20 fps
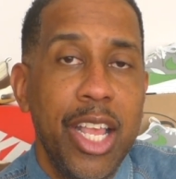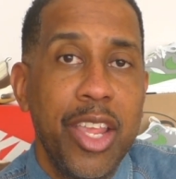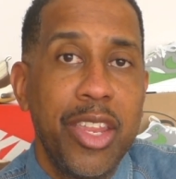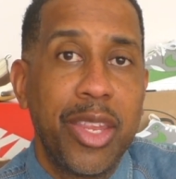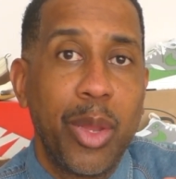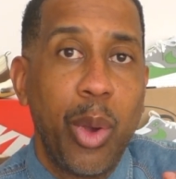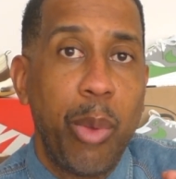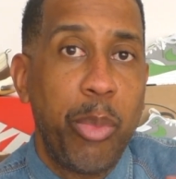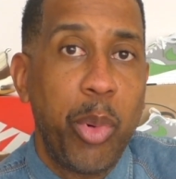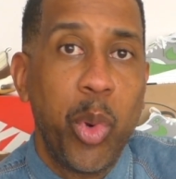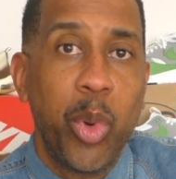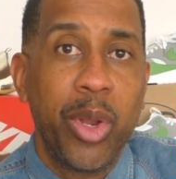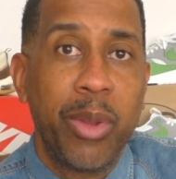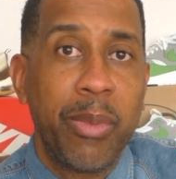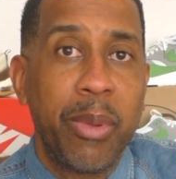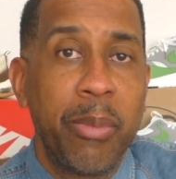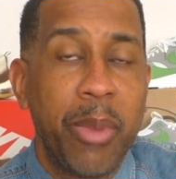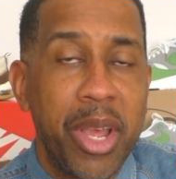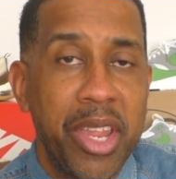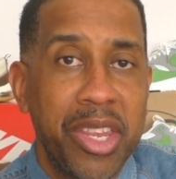So I bought them
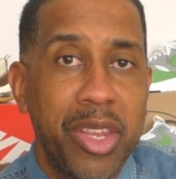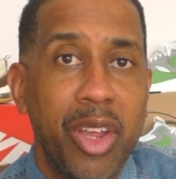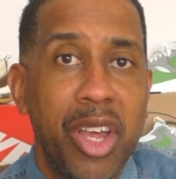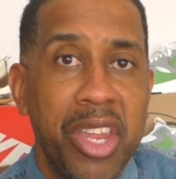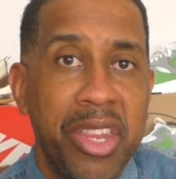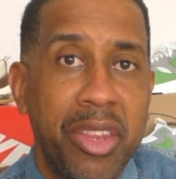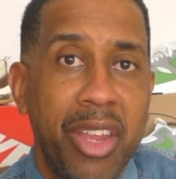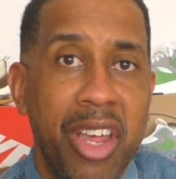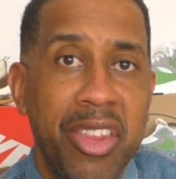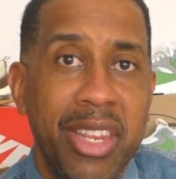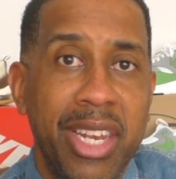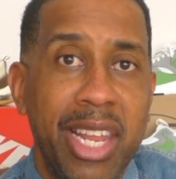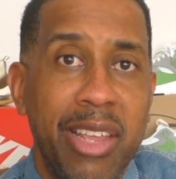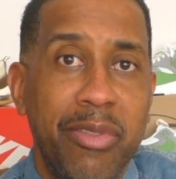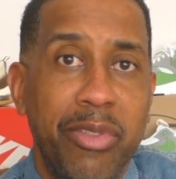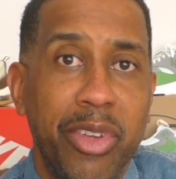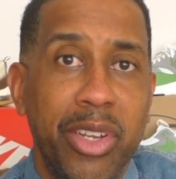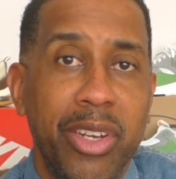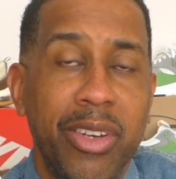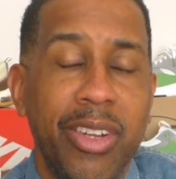in my size
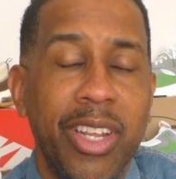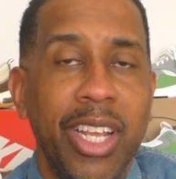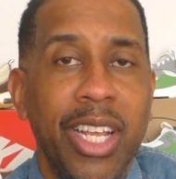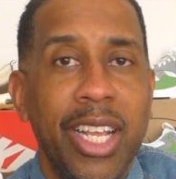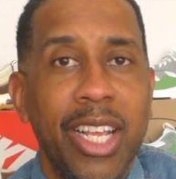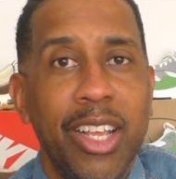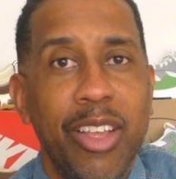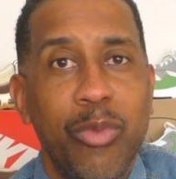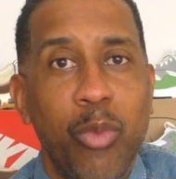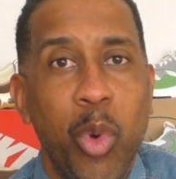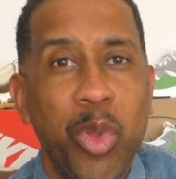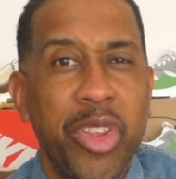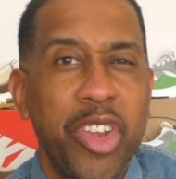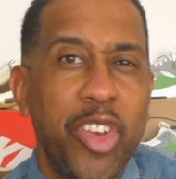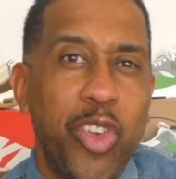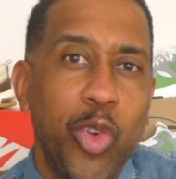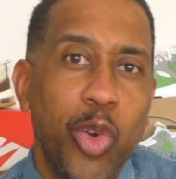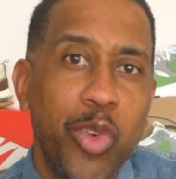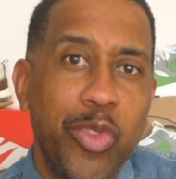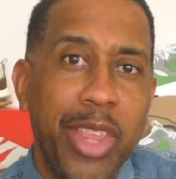11. Wasn't
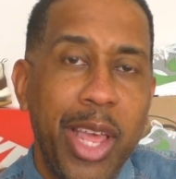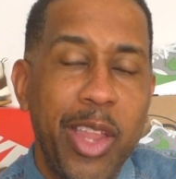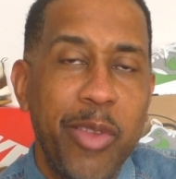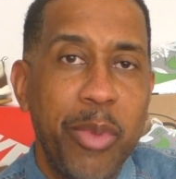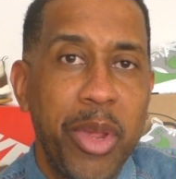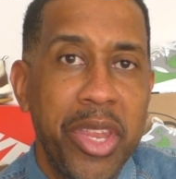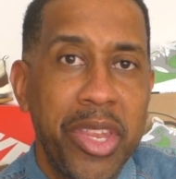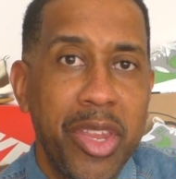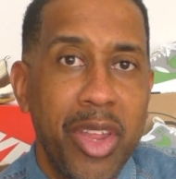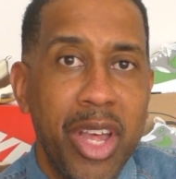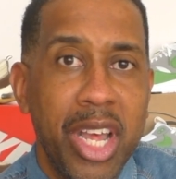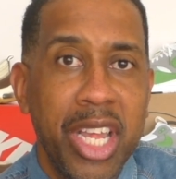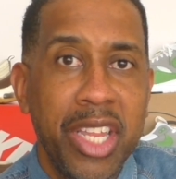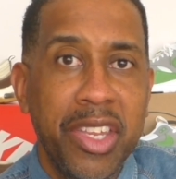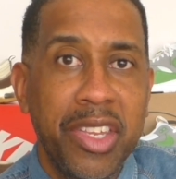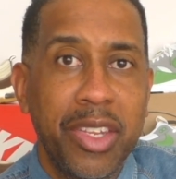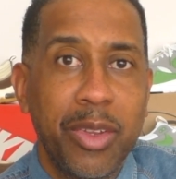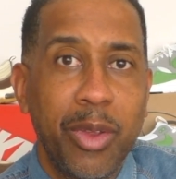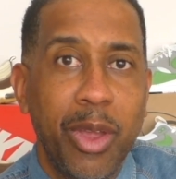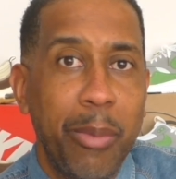sure if that was my
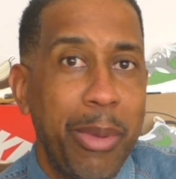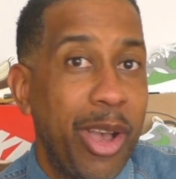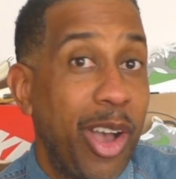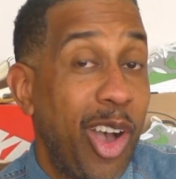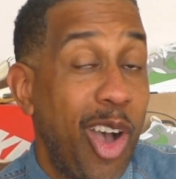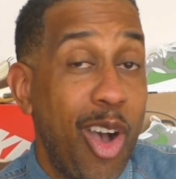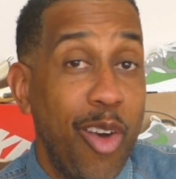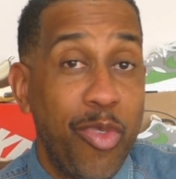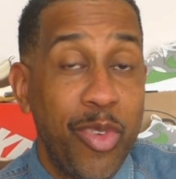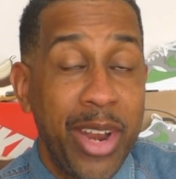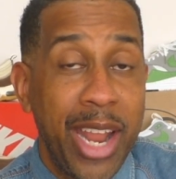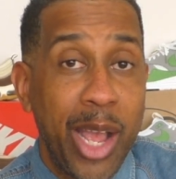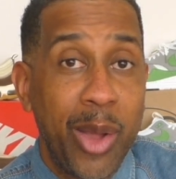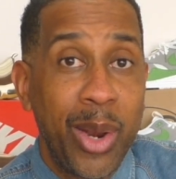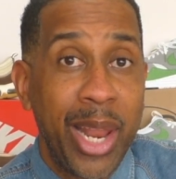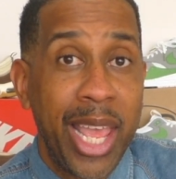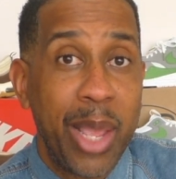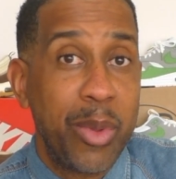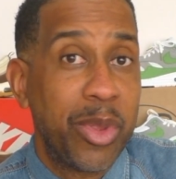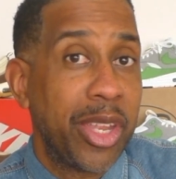size. About half an hour
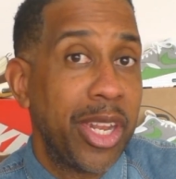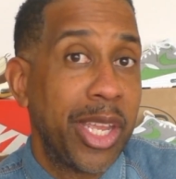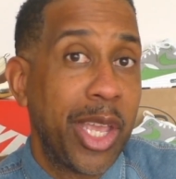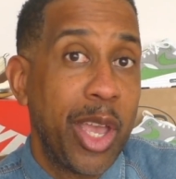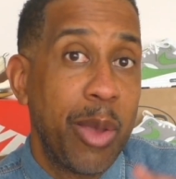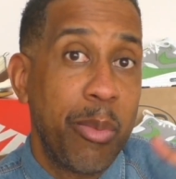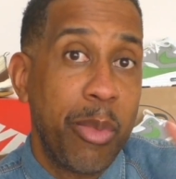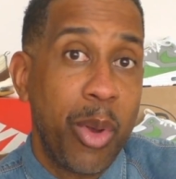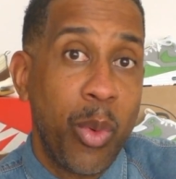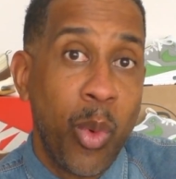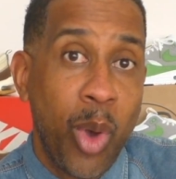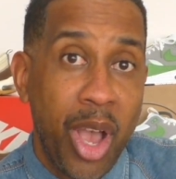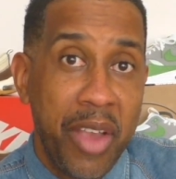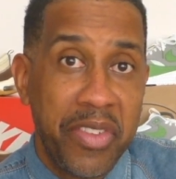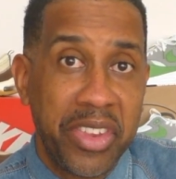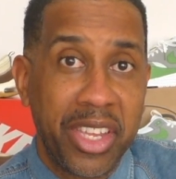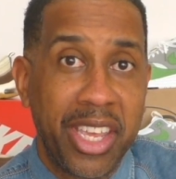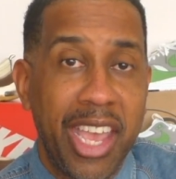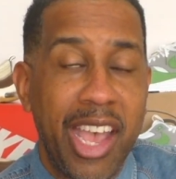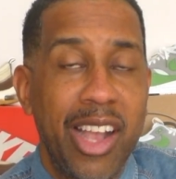later, it was going to go on my wife's
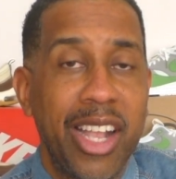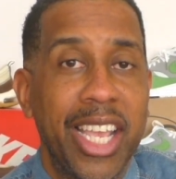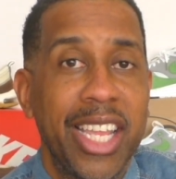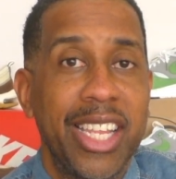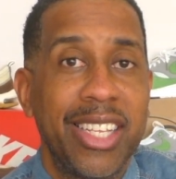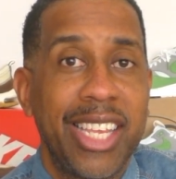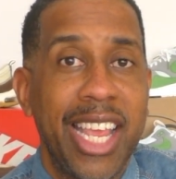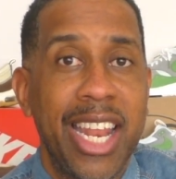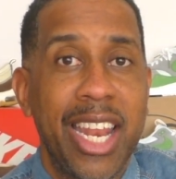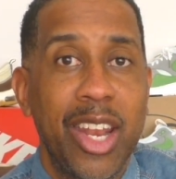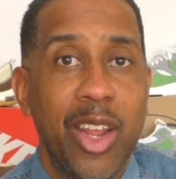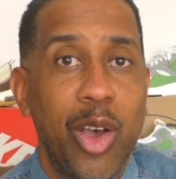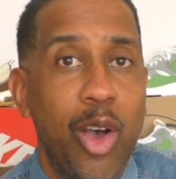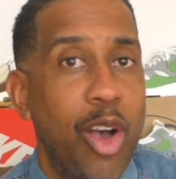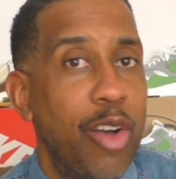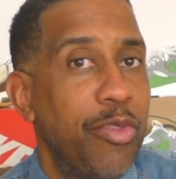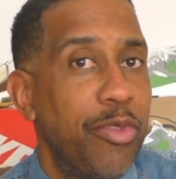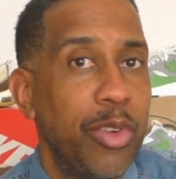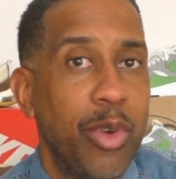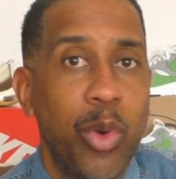account, get the
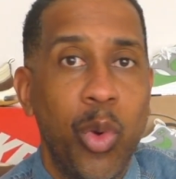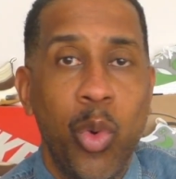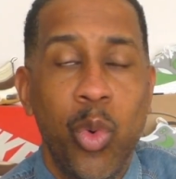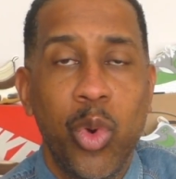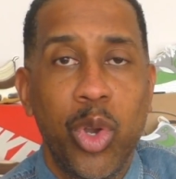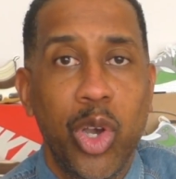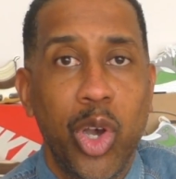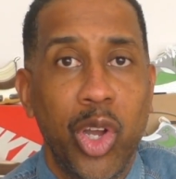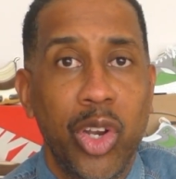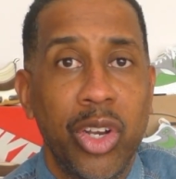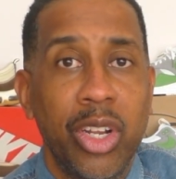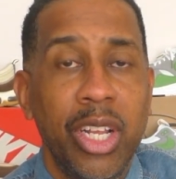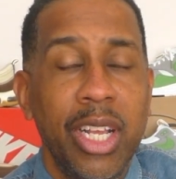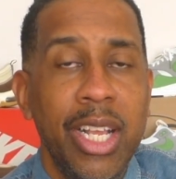10.5, all gone.